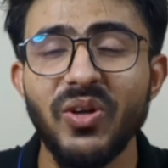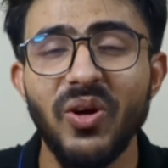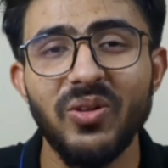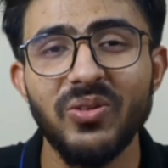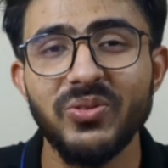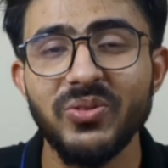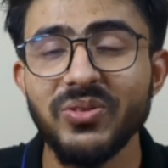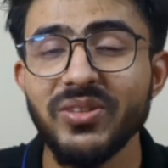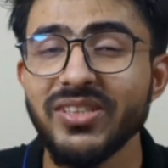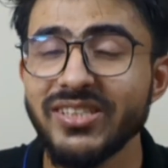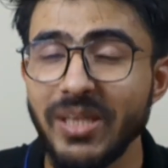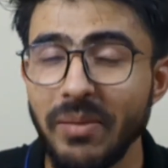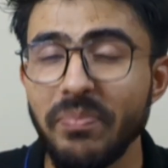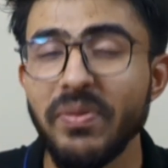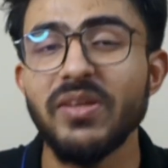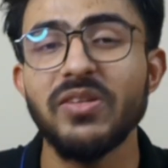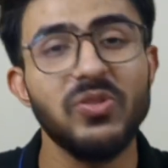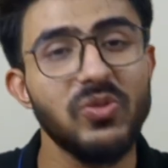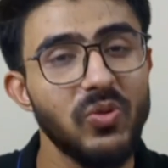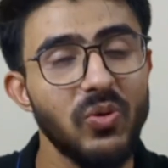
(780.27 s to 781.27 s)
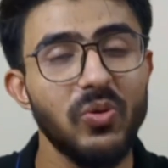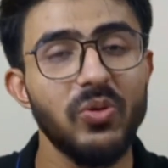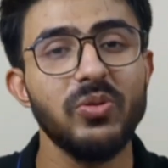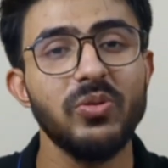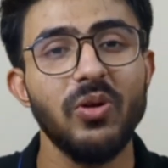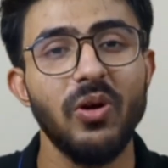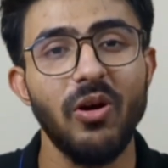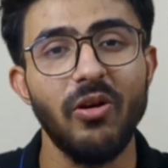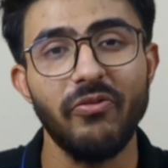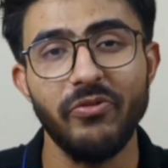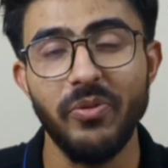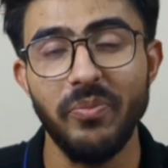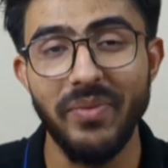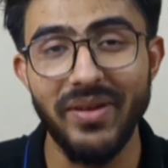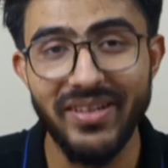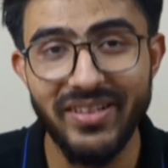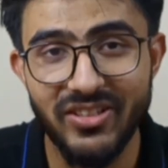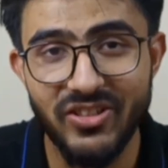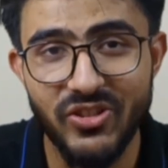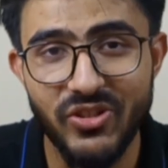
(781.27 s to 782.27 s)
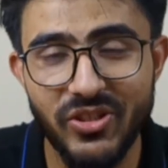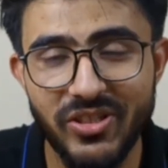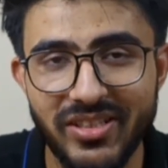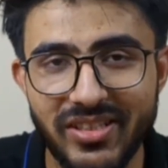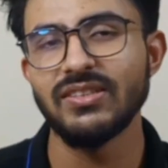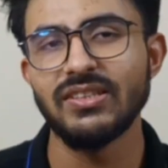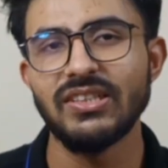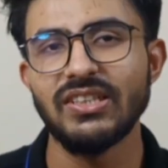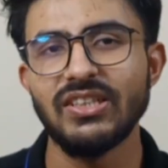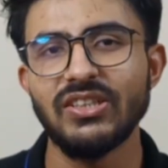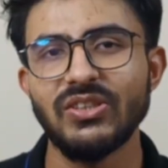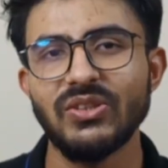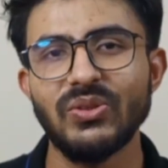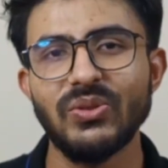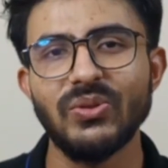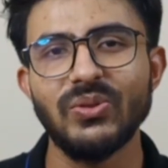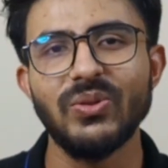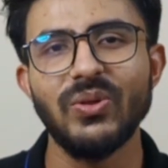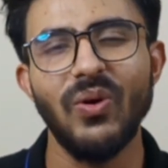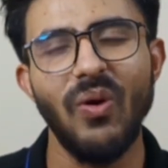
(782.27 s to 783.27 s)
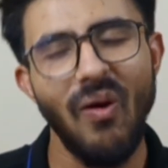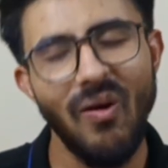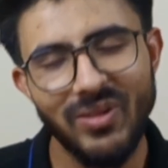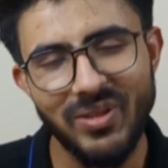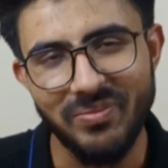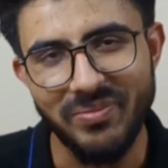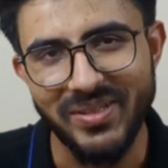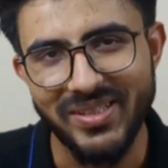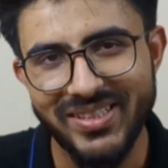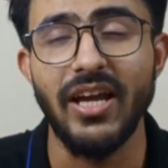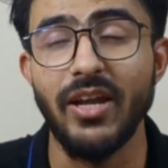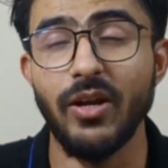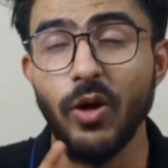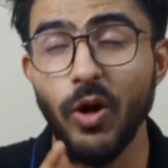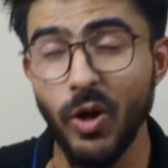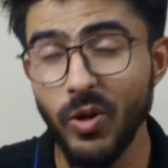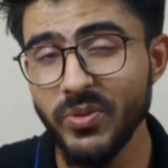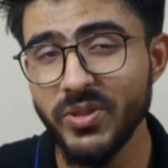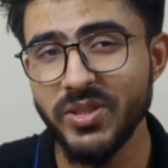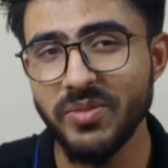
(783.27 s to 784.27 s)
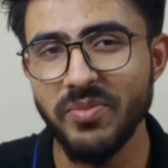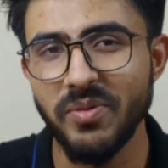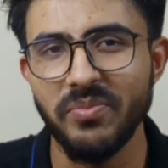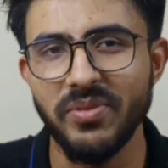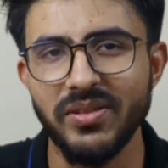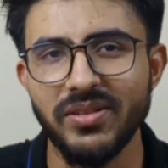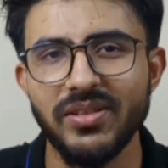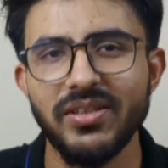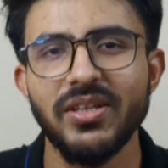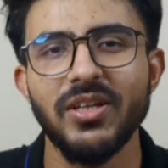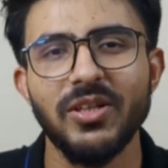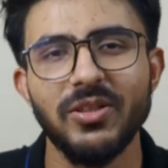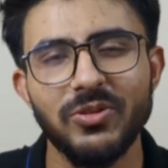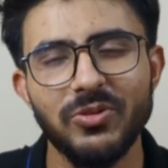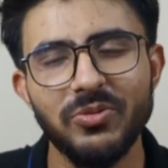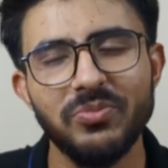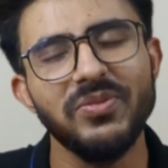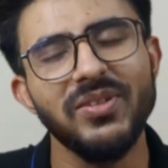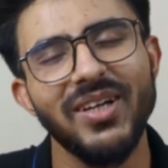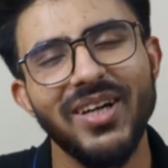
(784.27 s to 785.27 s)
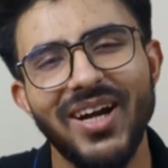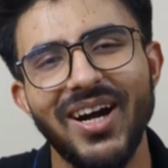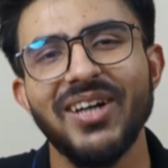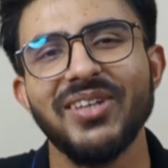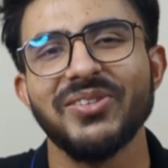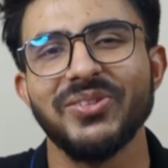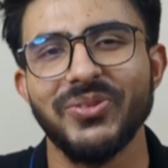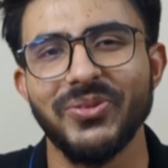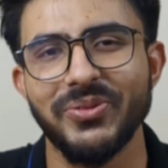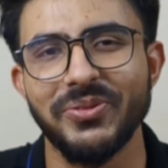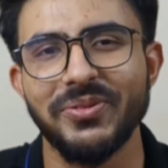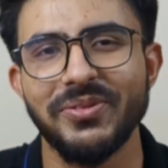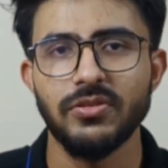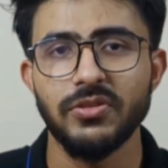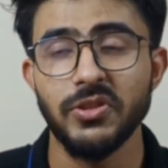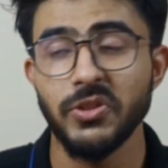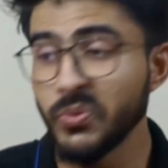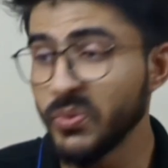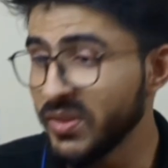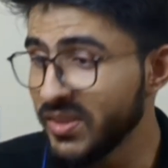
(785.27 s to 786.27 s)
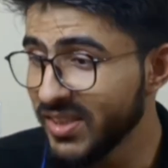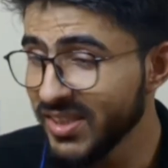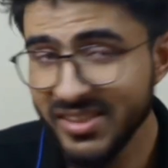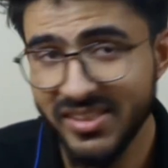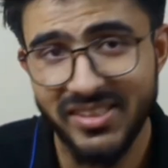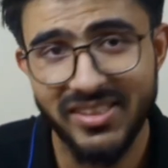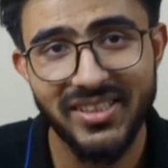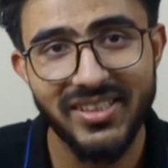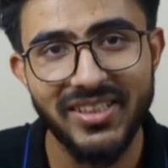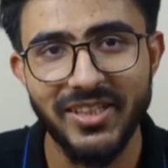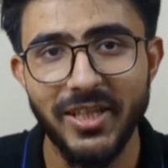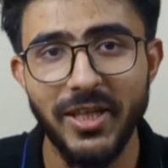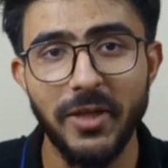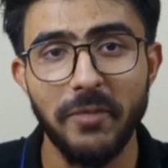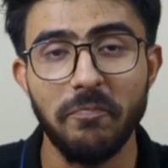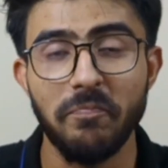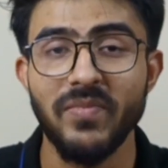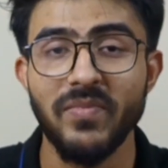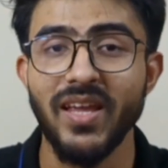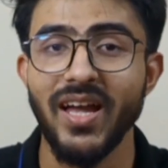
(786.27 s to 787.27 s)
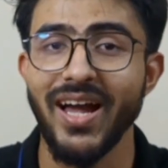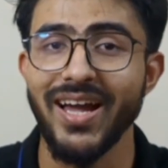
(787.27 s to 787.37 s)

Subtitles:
is also the stepping stone of your medical journey. So all the best. Always remember, tum khaas ho. So with this, yeah.